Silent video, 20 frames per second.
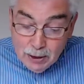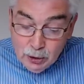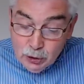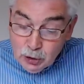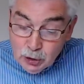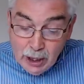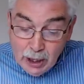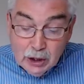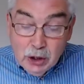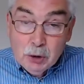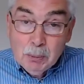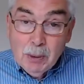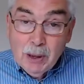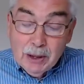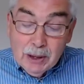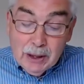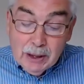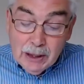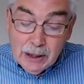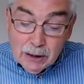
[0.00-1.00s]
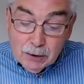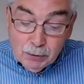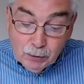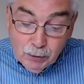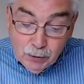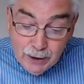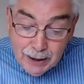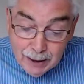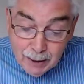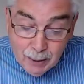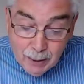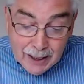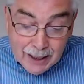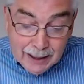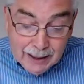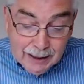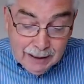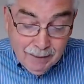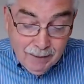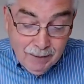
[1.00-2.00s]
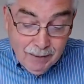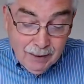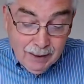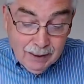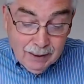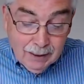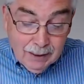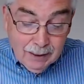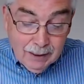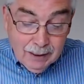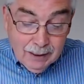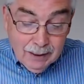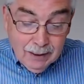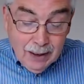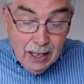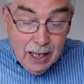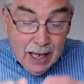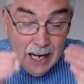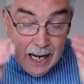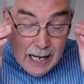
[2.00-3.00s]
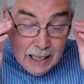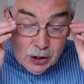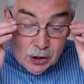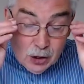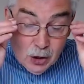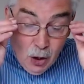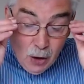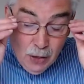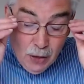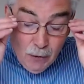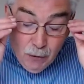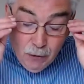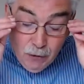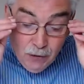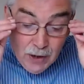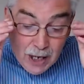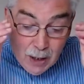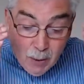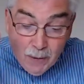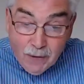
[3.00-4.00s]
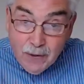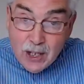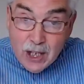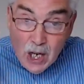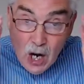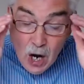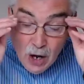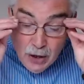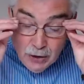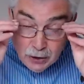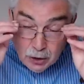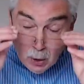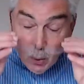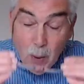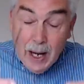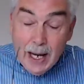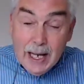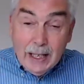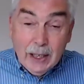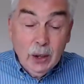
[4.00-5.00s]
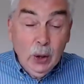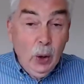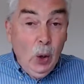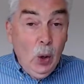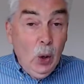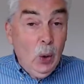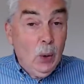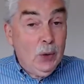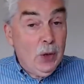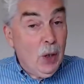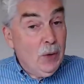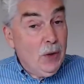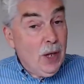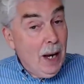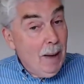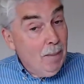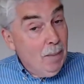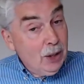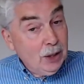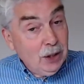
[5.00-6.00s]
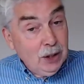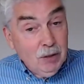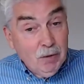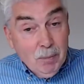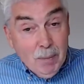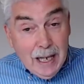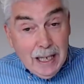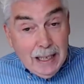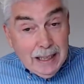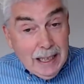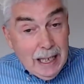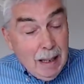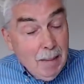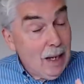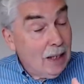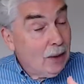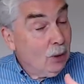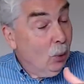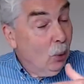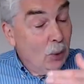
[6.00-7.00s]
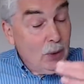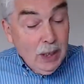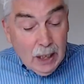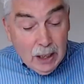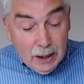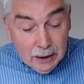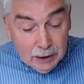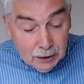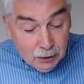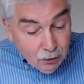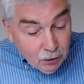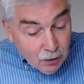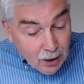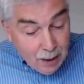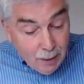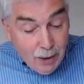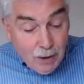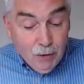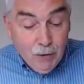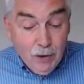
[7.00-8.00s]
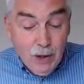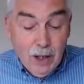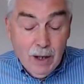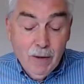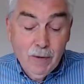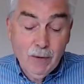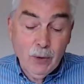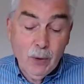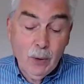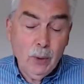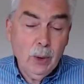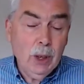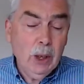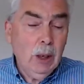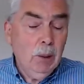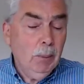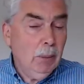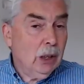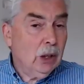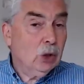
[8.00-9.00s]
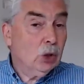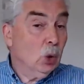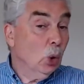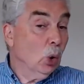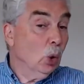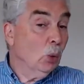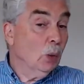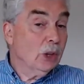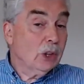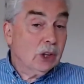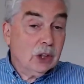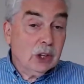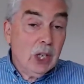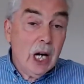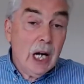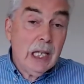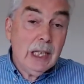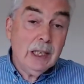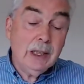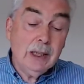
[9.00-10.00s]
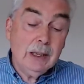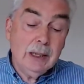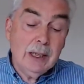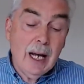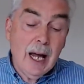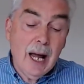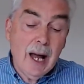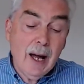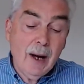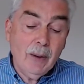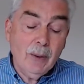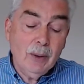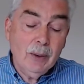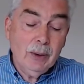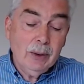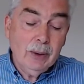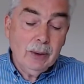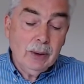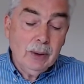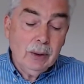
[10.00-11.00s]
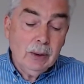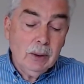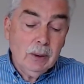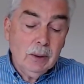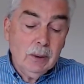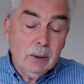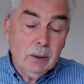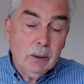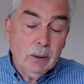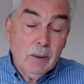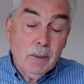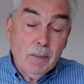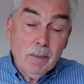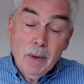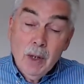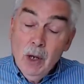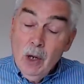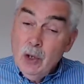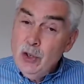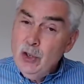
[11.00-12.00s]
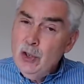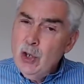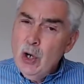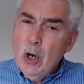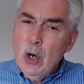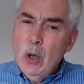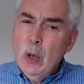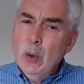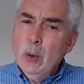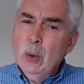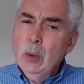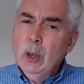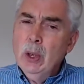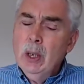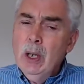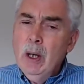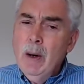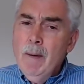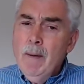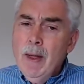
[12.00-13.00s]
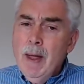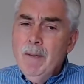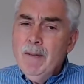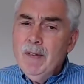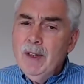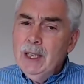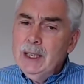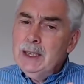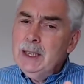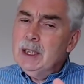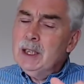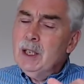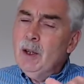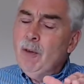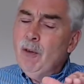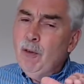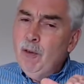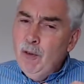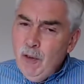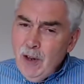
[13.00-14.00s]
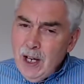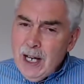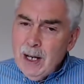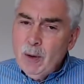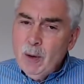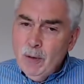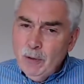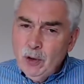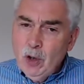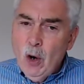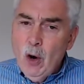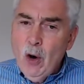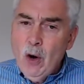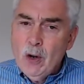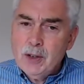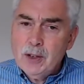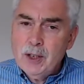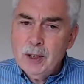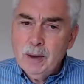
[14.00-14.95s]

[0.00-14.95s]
judgment that he's fearing. It's not the fear of the earthquake although that must have made him and all the others very fearful, because all was silent now. No, this is a fear of God.